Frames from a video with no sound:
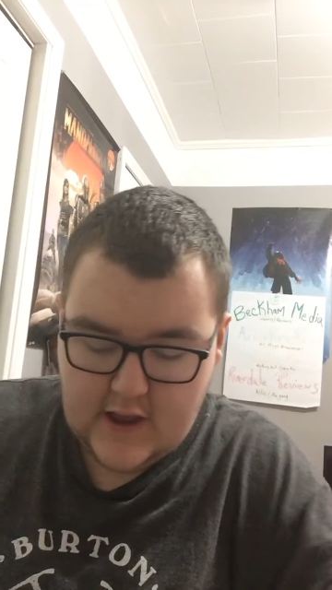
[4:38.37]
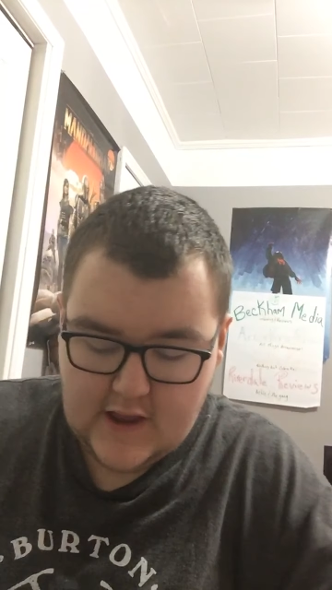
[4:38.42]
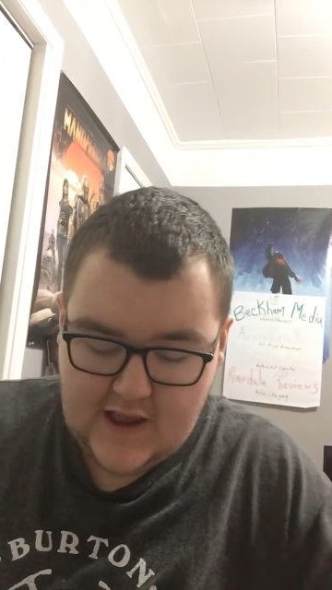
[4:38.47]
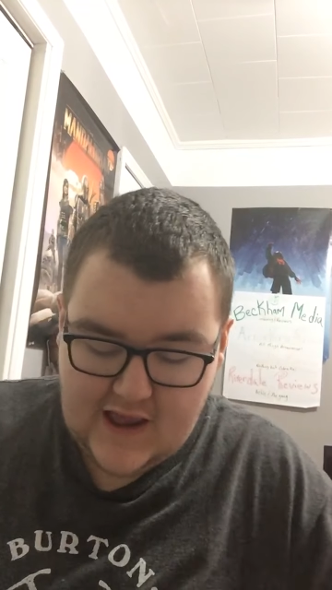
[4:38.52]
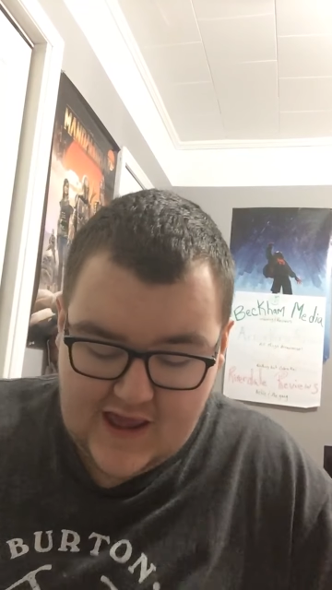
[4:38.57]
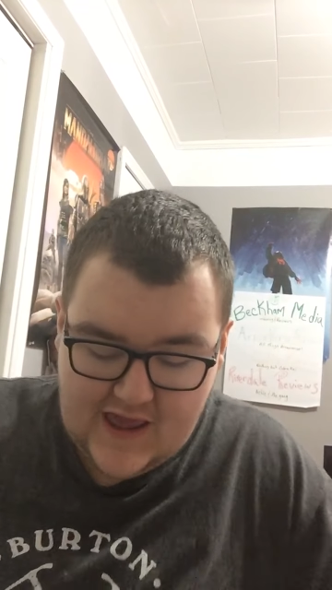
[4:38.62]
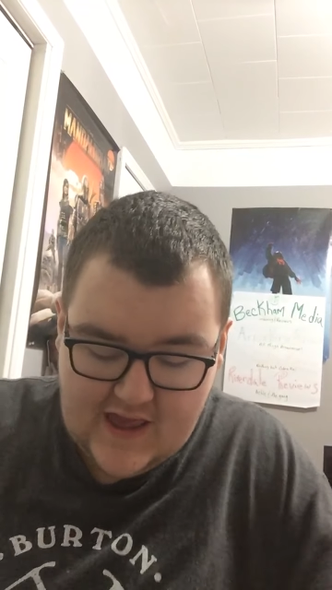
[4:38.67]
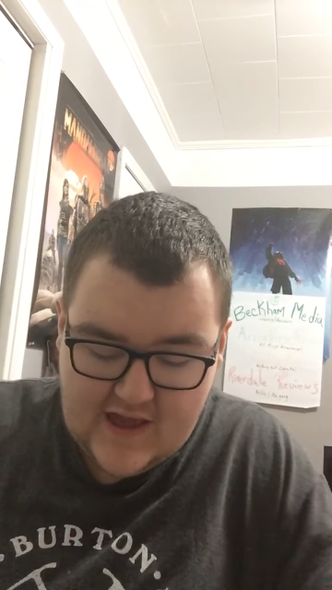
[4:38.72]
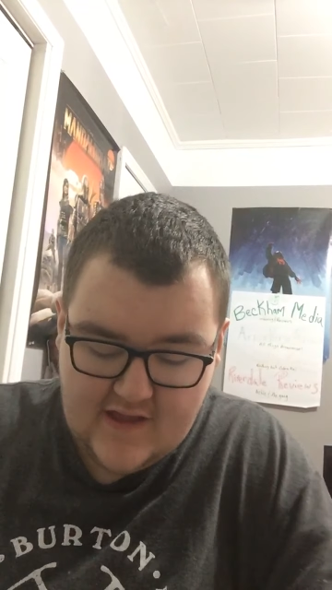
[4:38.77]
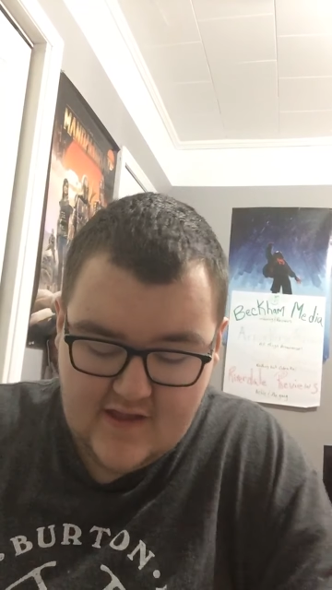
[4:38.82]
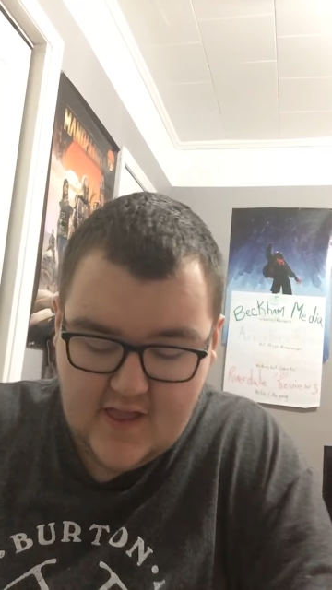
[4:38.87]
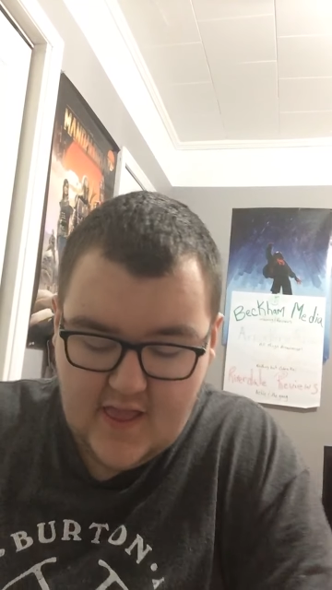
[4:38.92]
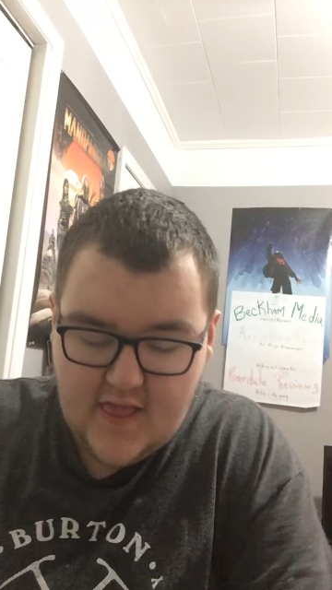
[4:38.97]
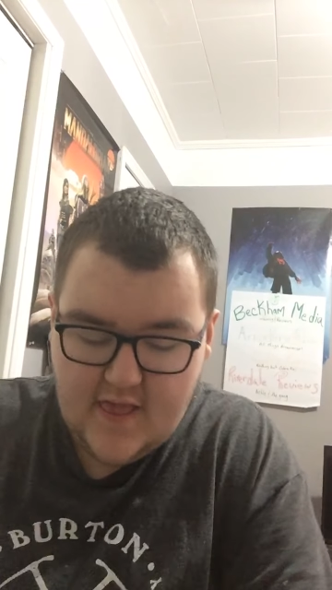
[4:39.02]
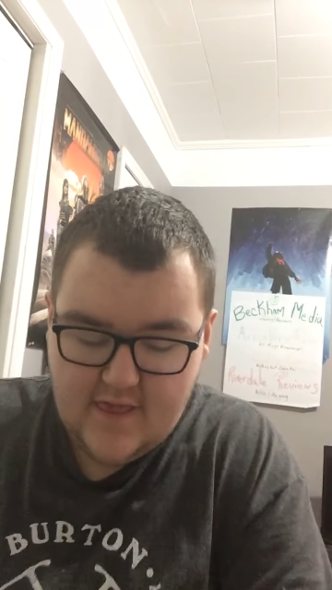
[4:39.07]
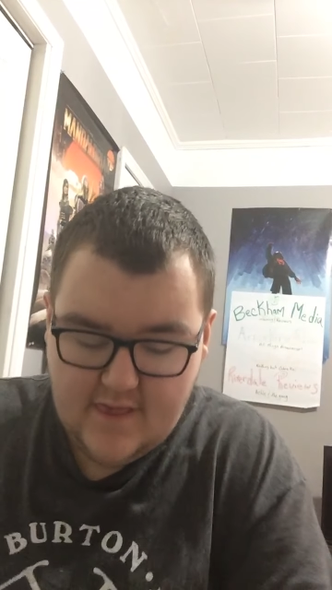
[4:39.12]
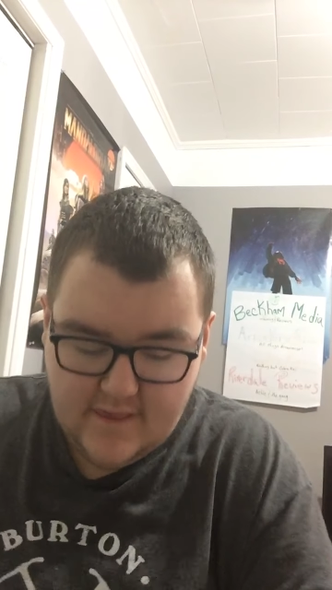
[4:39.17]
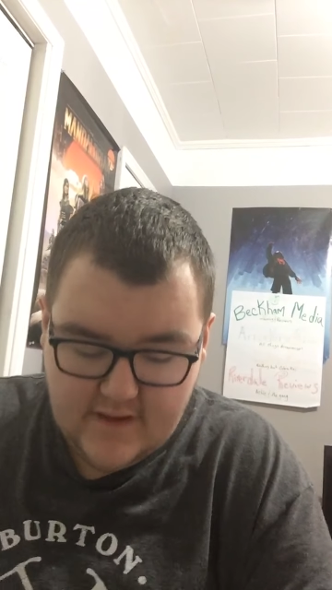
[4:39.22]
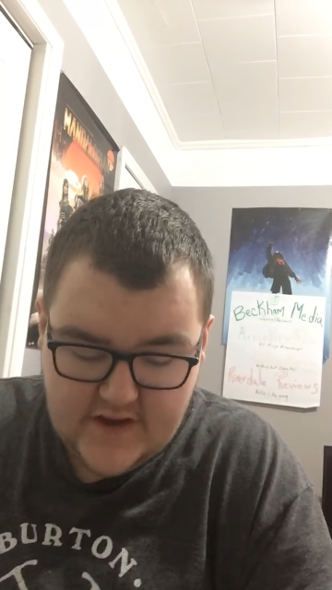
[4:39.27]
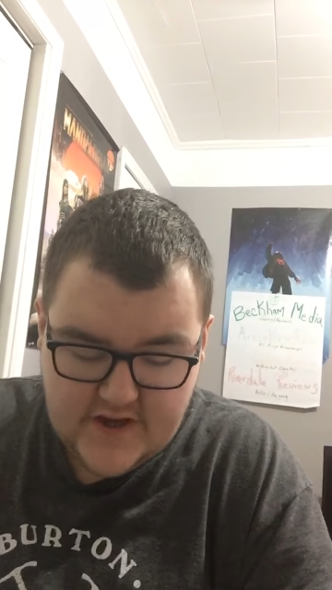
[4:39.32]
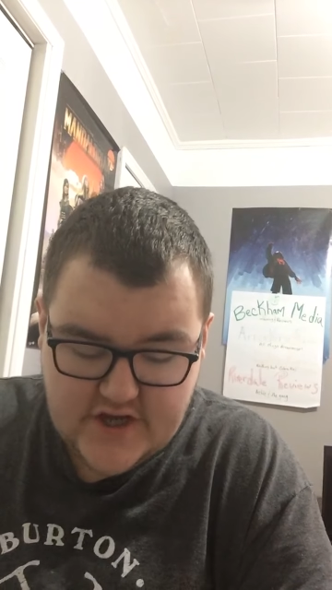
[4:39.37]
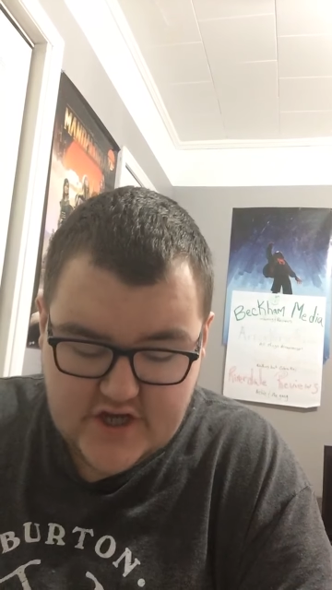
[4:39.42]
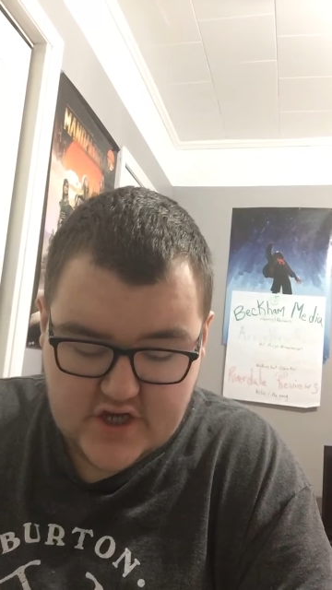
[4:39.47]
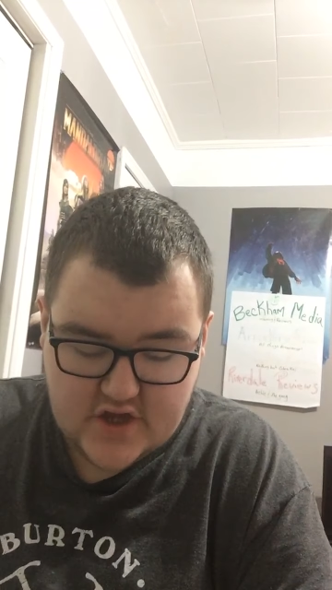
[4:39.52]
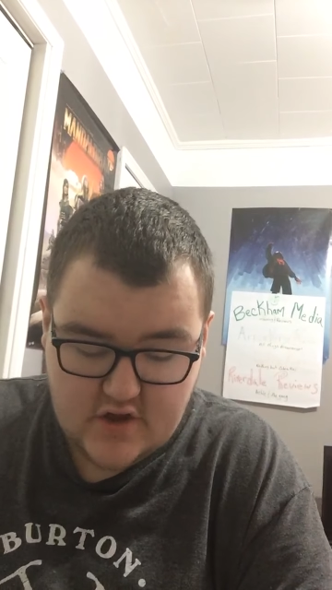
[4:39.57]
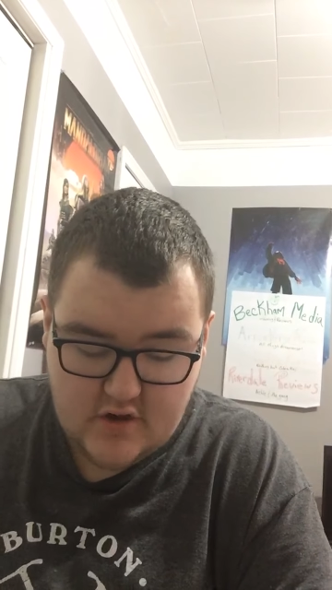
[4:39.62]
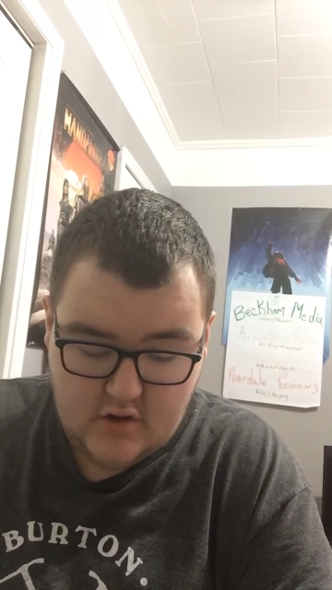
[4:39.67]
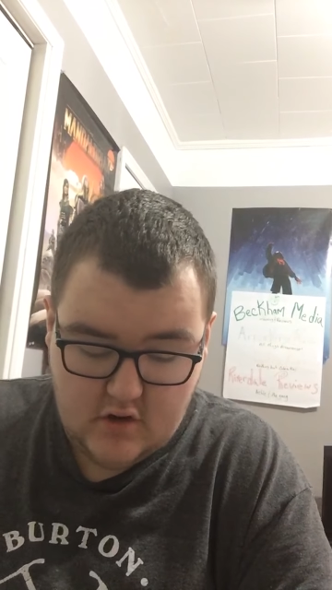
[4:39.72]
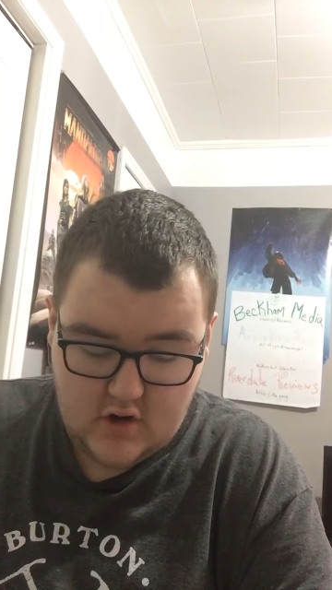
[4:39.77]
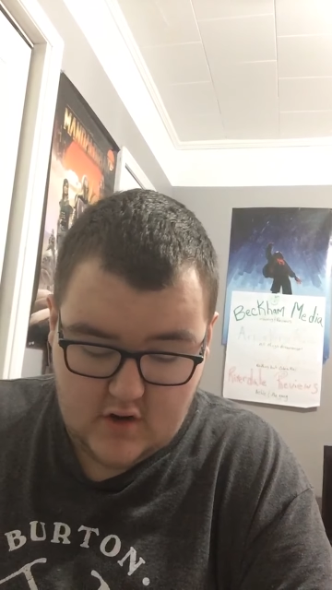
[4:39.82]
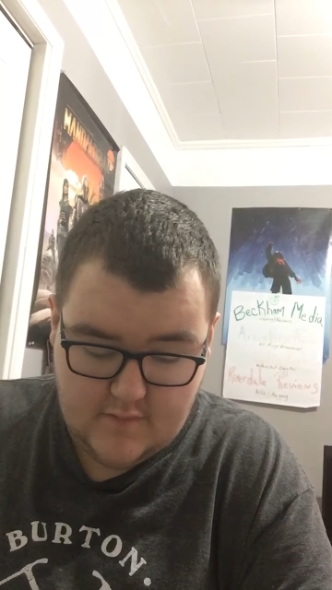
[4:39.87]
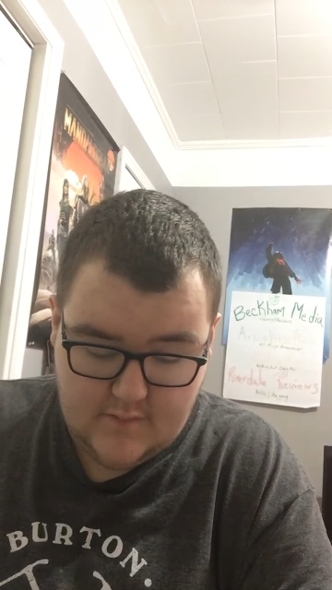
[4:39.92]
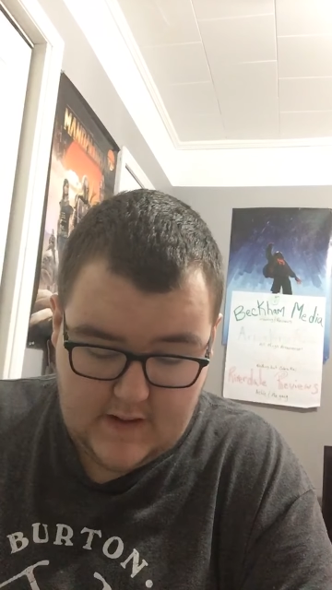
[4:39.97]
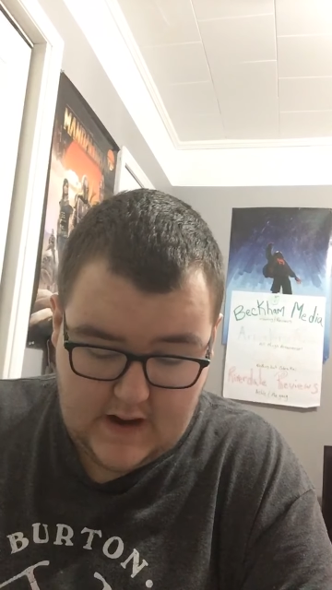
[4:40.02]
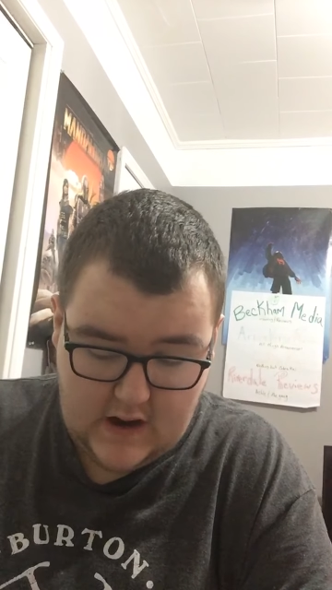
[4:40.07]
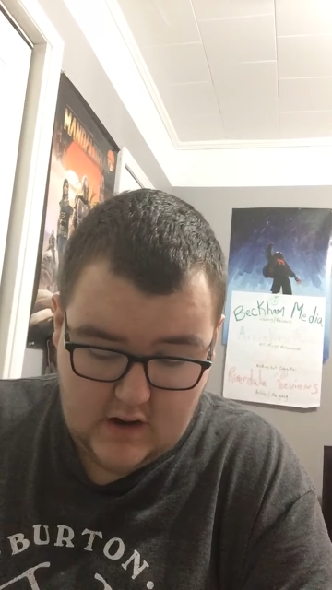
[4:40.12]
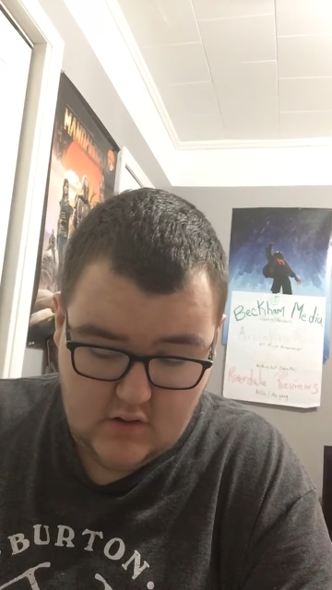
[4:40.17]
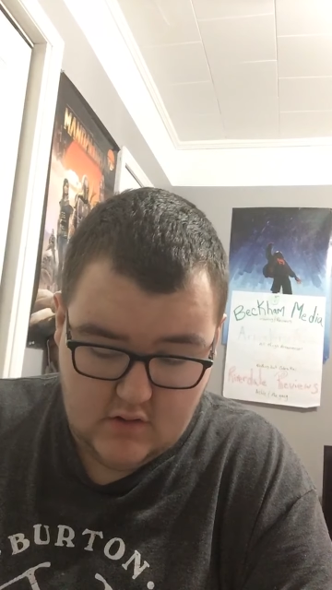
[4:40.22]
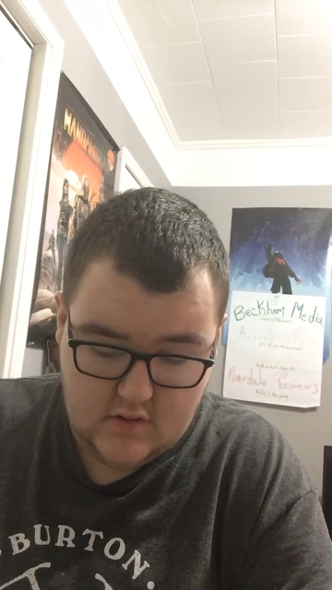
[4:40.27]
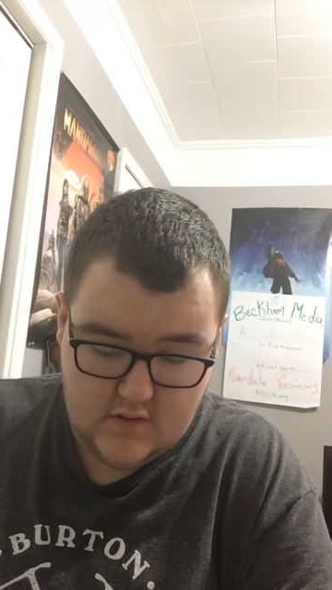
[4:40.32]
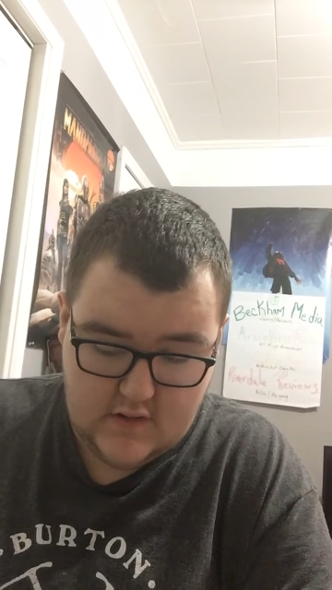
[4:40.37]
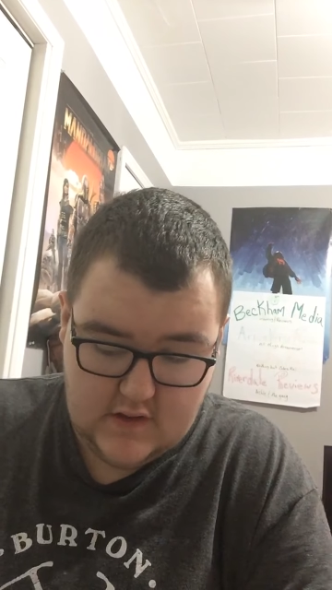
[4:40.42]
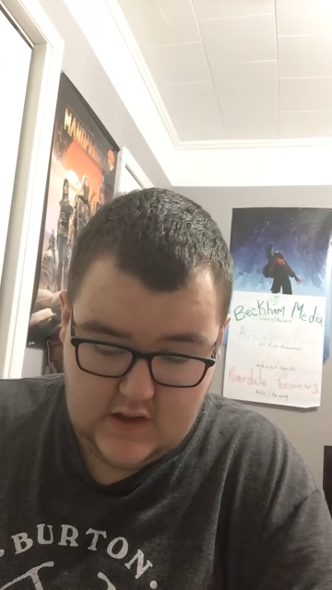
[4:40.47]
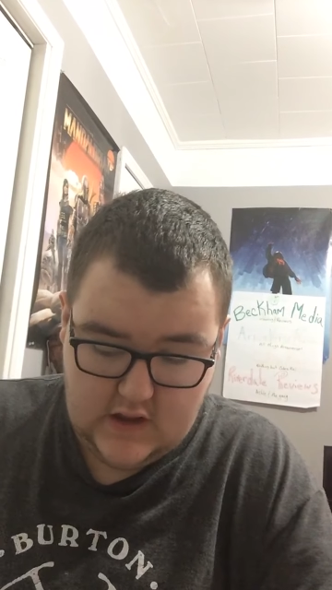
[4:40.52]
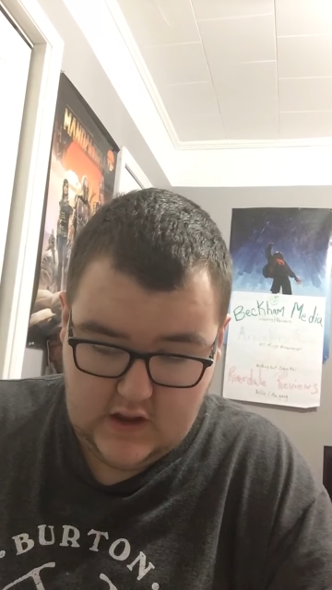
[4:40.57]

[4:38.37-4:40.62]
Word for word: And Ian leashes Clark's powers.